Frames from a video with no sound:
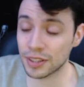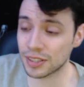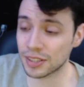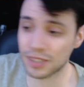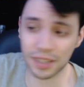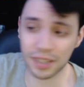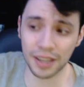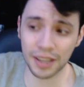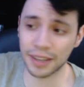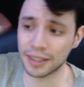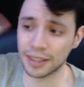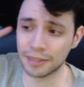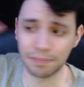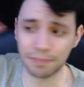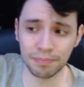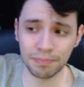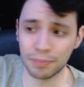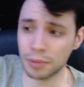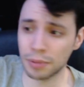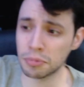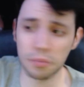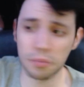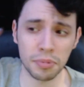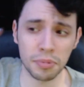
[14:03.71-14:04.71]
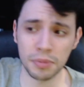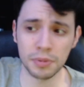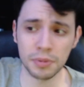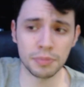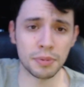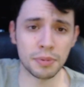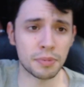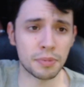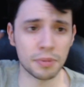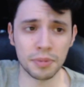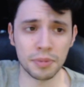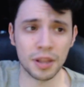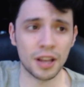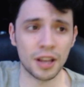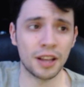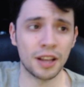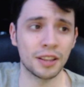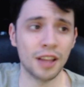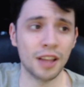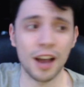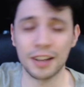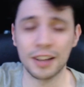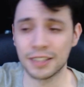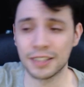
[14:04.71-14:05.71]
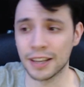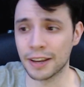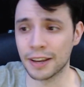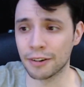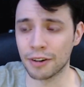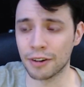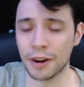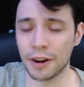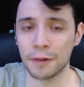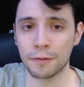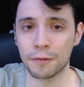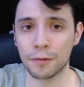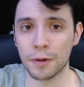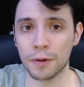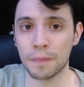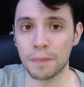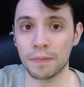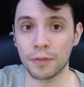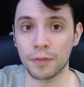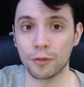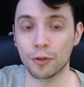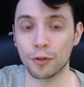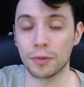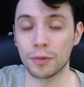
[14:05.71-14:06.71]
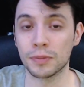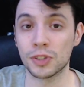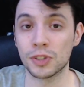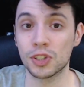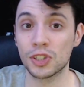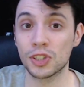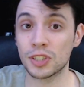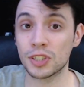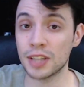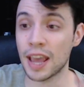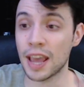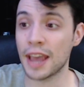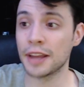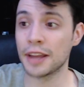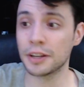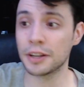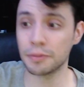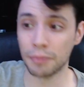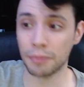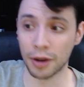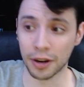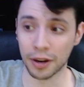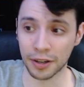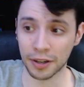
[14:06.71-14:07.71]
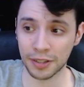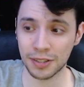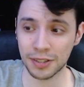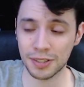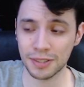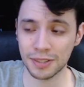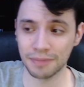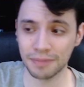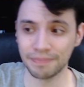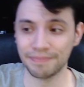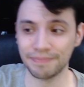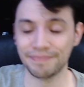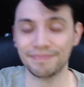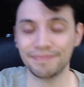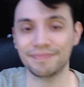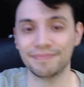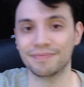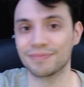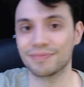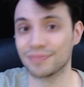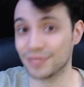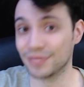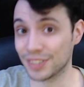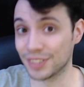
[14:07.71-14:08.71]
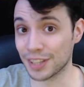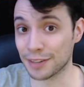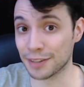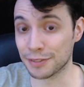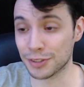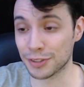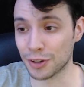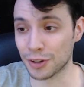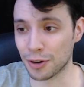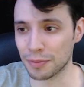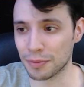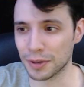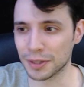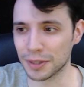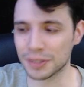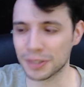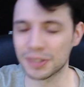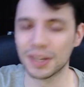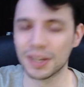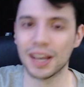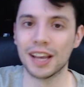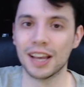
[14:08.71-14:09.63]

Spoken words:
like, blah blah blah blah blah, blah latte, right, from Standbucks instead of Starbucks.